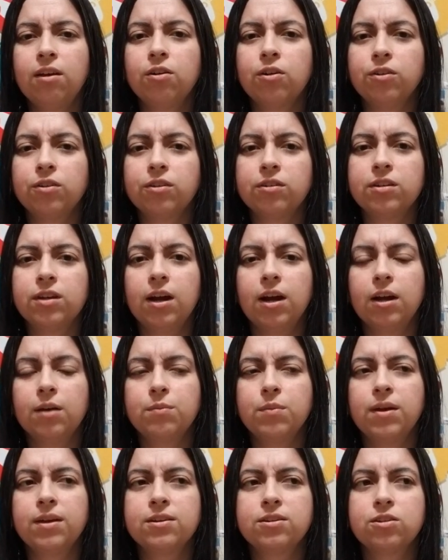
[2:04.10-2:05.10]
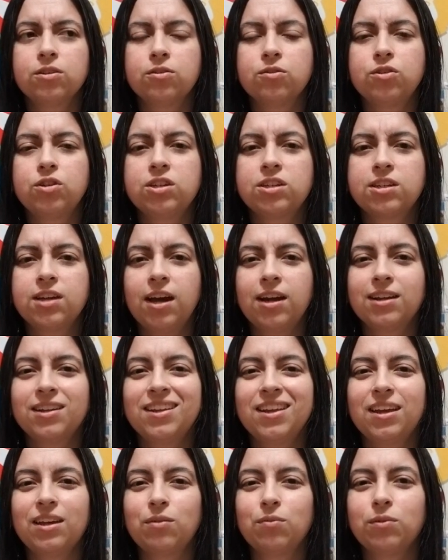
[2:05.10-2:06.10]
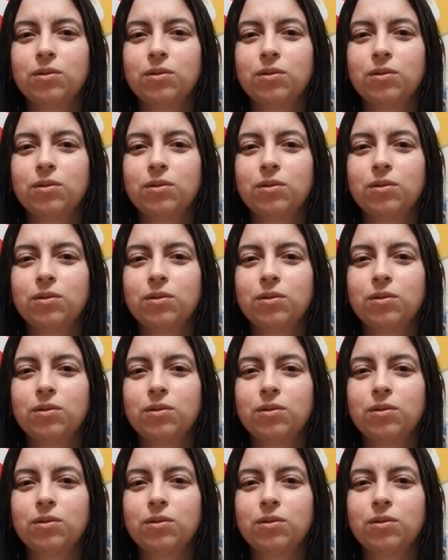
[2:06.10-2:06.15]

there all the time. And so she's kind of like